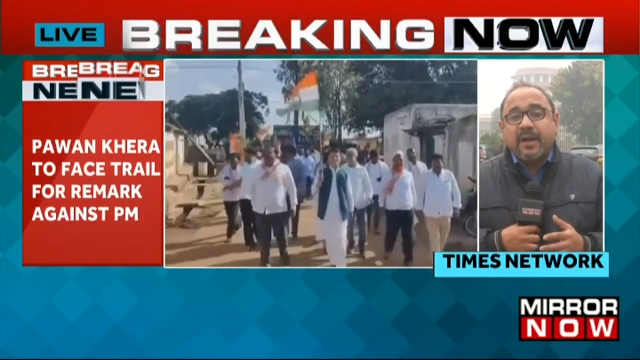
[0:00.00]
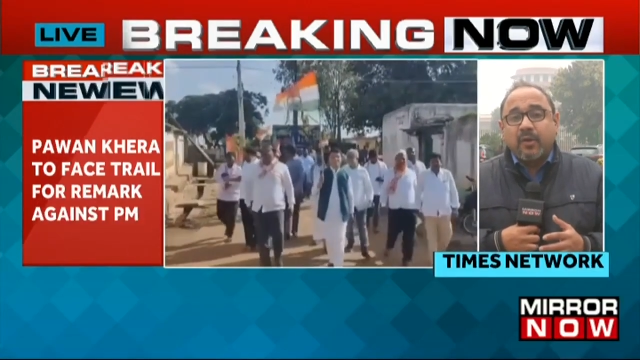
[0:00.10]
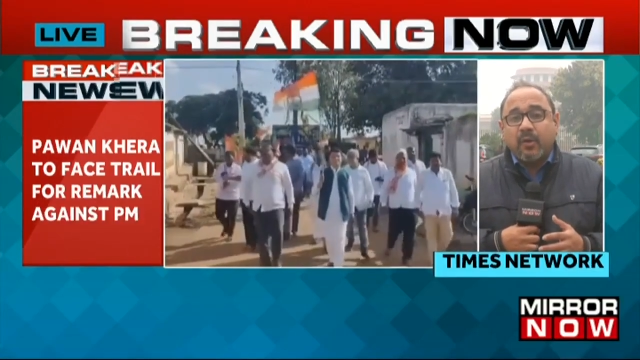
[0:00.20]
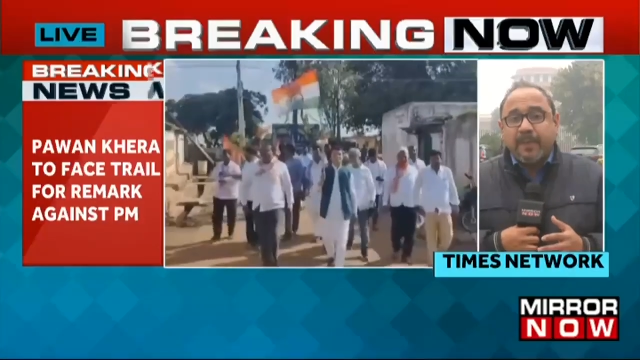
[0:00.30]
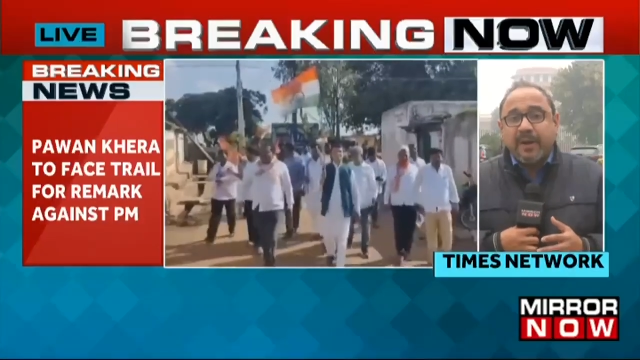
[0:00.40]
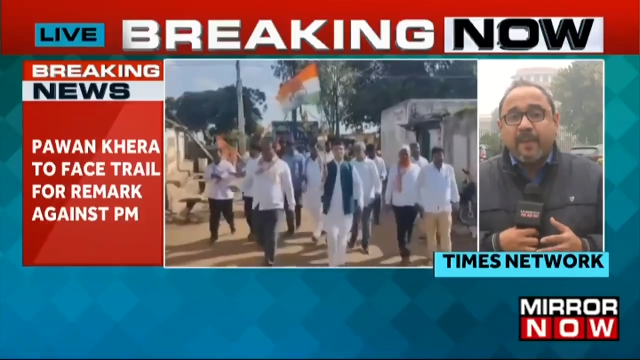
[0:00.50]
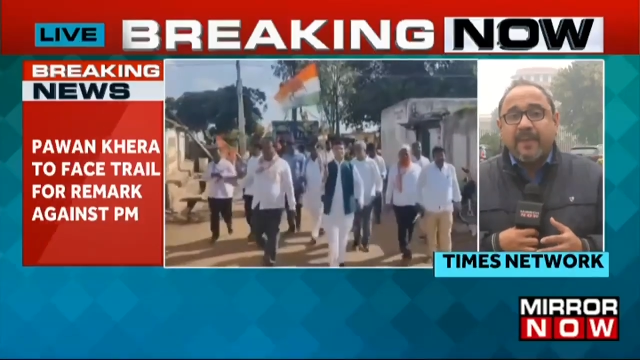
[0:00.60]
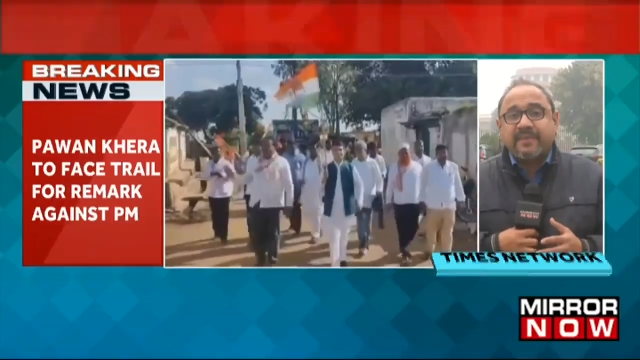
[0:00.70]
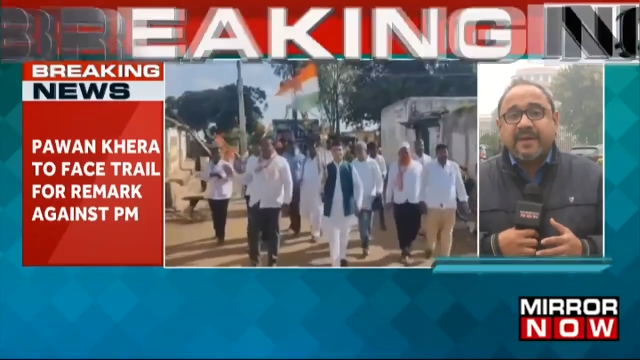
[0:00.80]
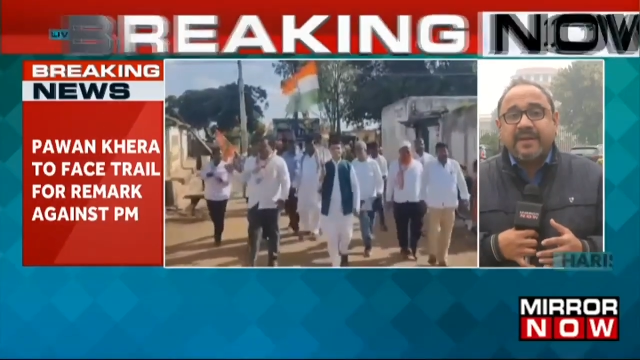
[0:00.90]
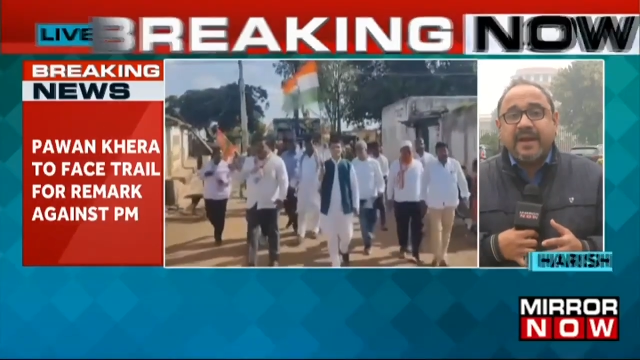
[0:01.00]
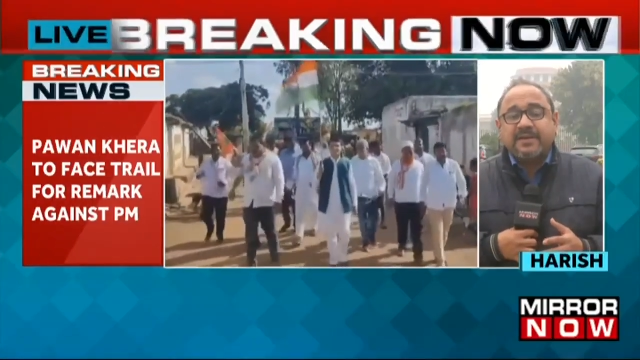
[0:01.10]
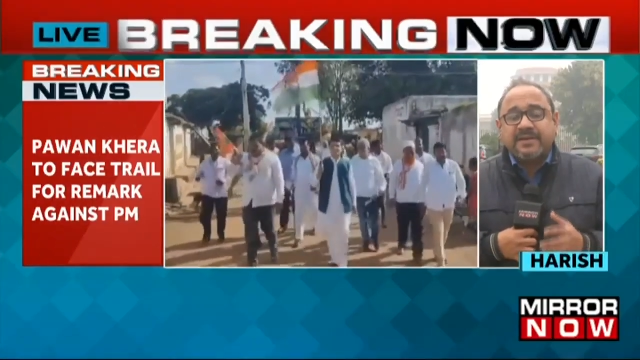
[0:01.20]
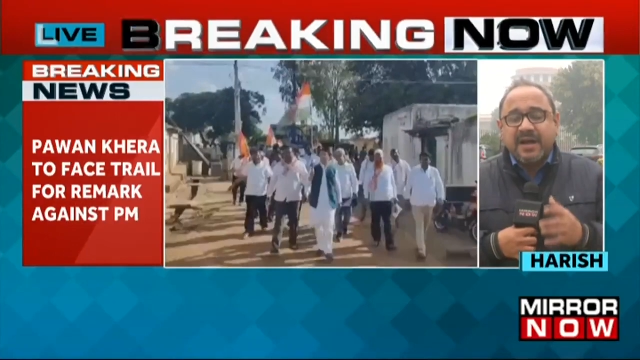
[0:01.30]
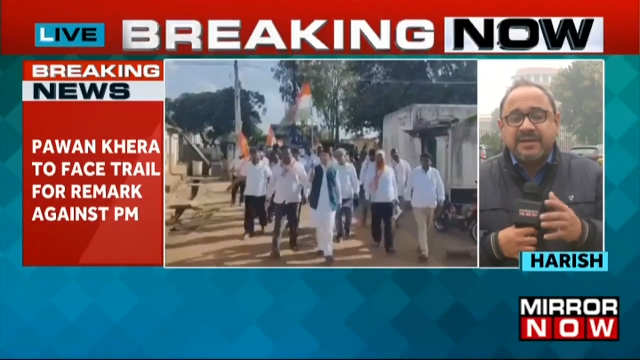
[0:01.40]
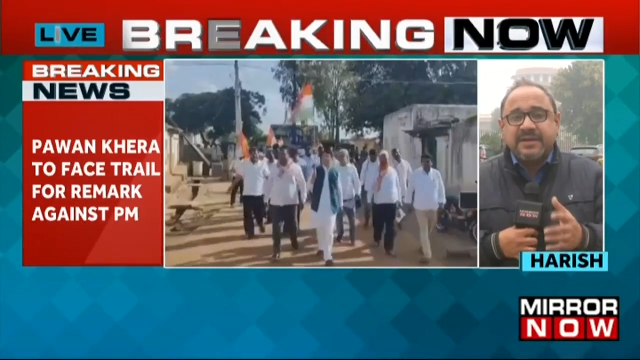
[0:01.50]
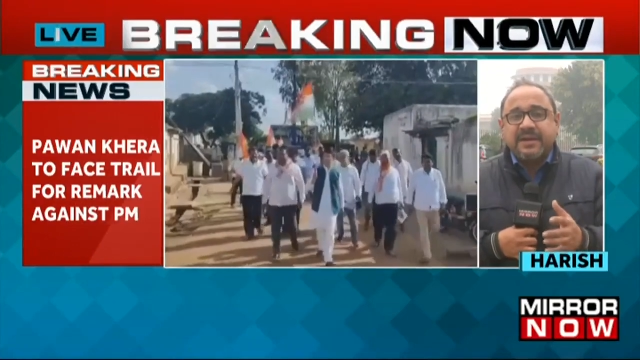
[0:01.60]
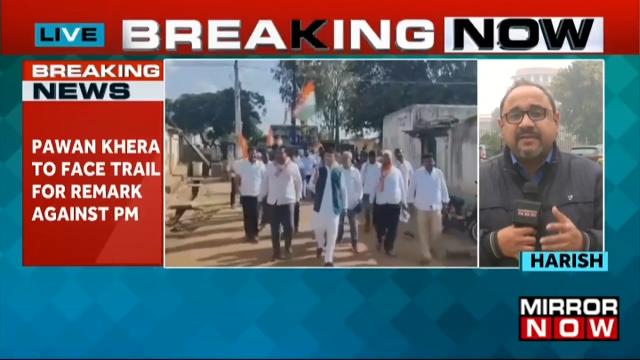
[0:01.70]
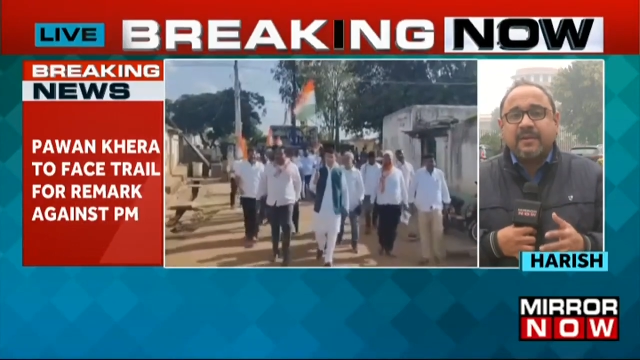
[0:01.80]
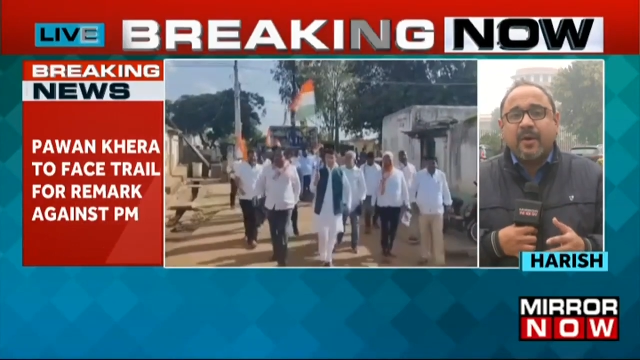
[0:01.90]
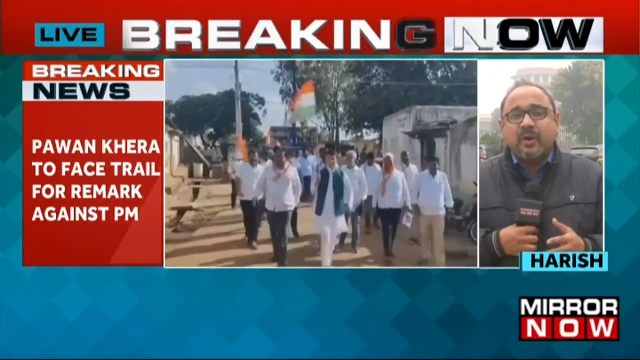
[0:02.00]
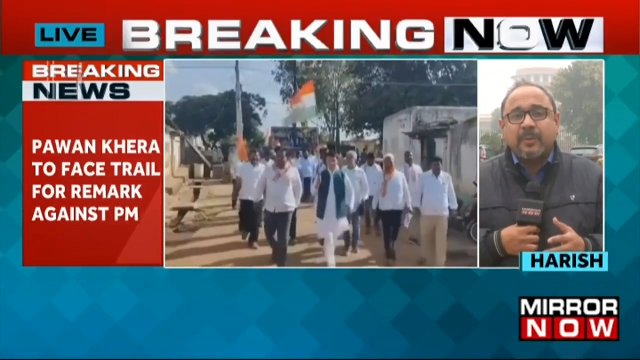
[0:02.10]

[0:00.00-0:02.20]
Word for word: U P government, said that charge sheet is about